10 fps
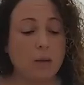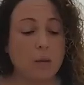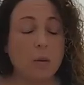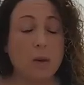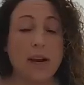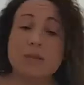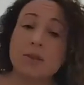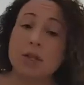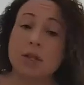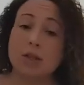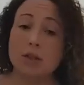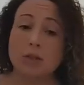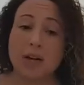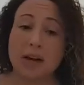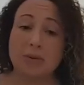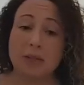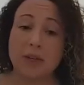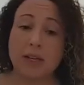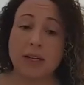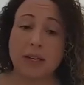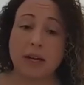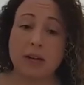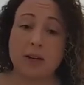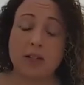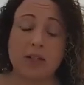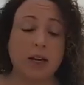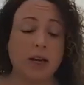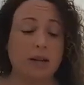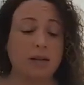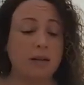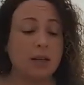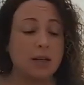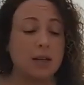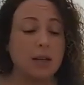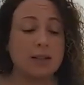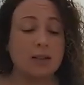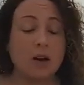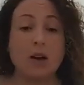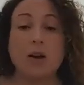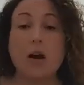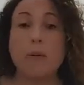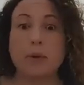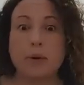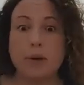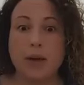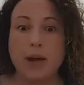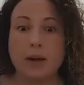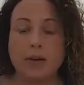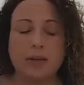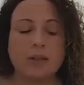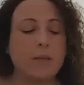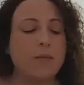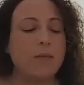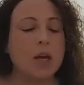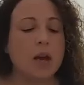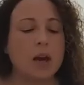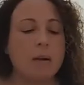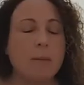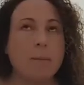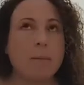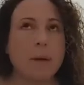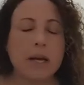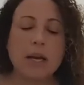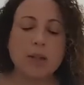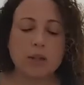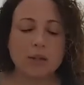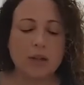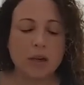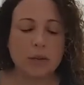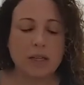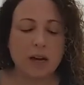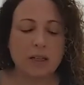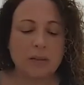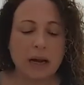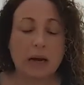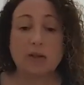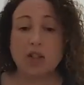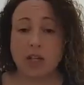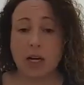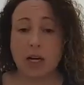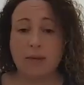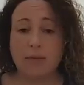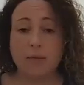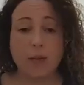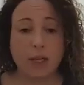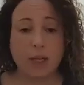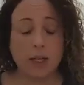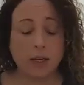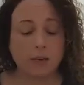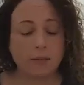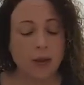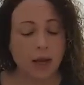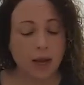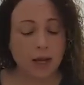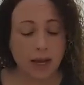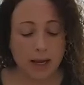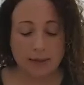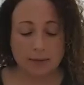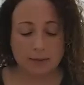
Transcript: We have started a new chapter in English, and it is on pronouns. Monday and Tuesday, we talked about she, he, and it.